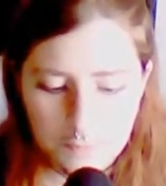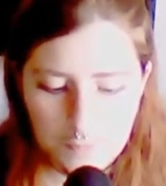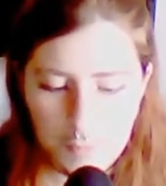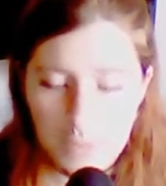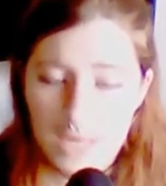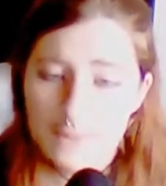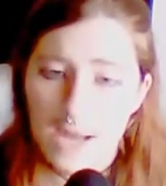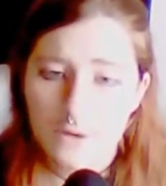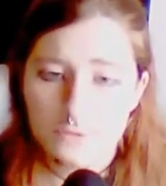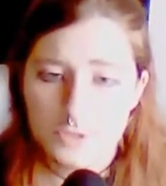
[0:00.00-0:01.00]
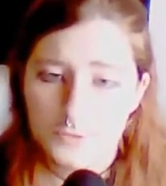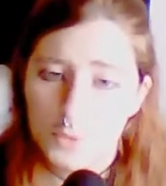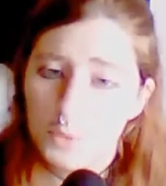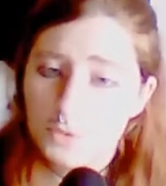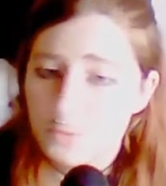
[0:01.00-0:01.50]
The play pouch is, of
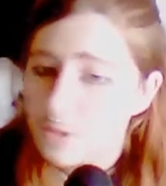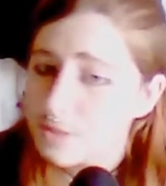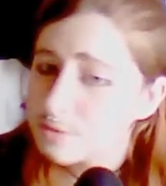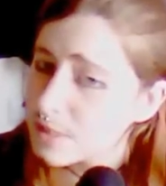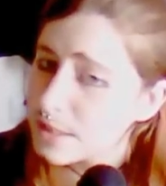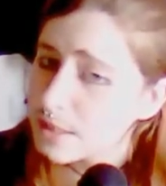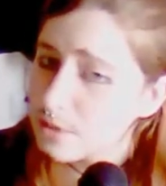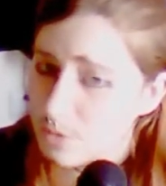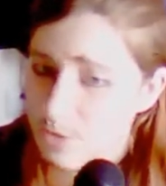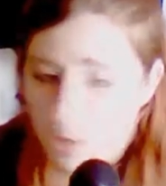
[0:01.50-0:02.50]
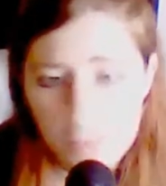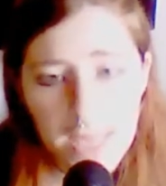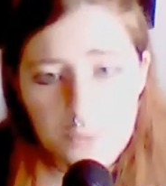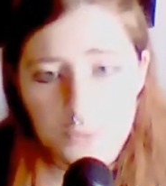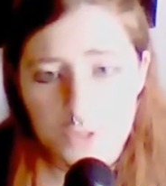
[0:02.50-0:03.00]
course, where Teddy learns to
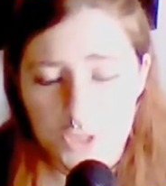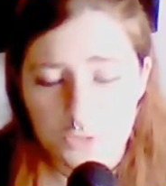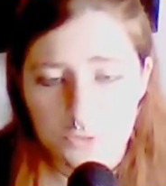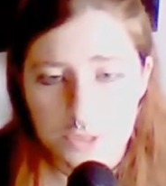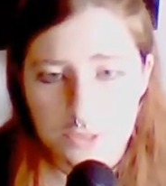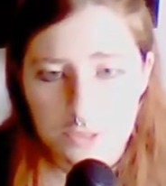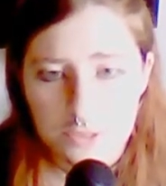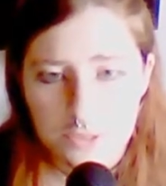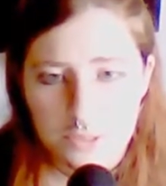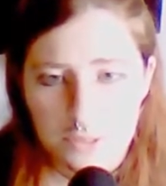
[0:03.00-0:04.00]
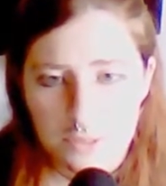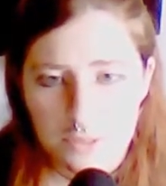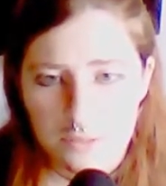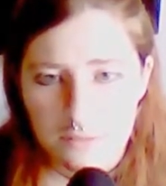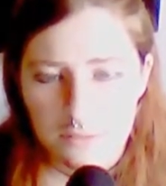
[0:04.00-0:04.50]
play with the children.
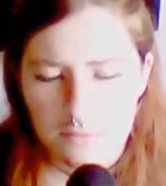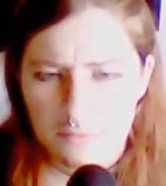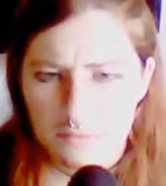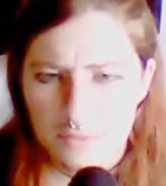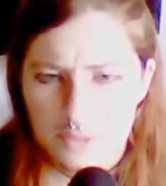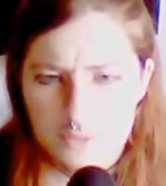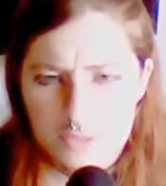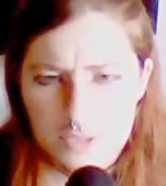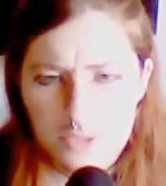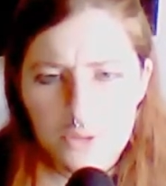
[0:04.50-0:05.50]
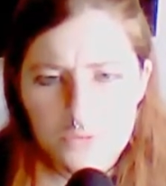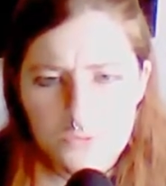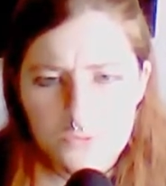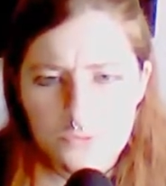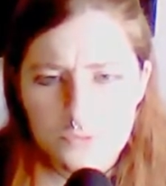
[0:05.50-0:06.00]
There was a lot
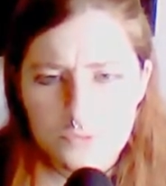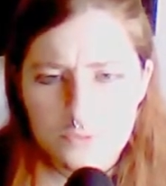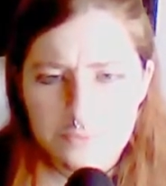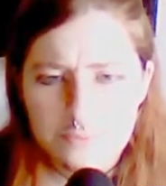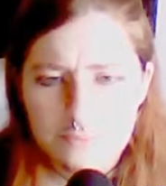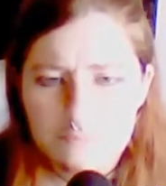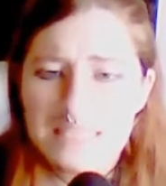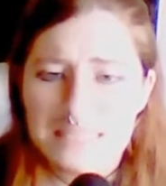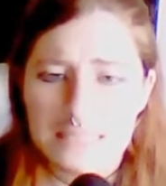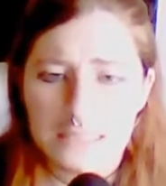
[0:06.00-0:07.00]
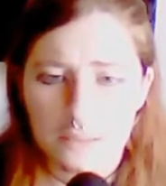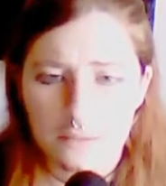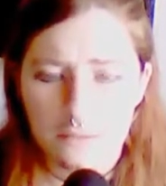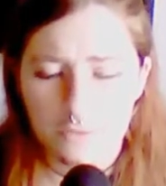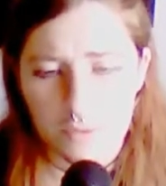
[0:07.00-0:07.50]
of missing
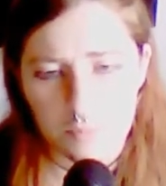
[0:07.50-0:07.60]
from the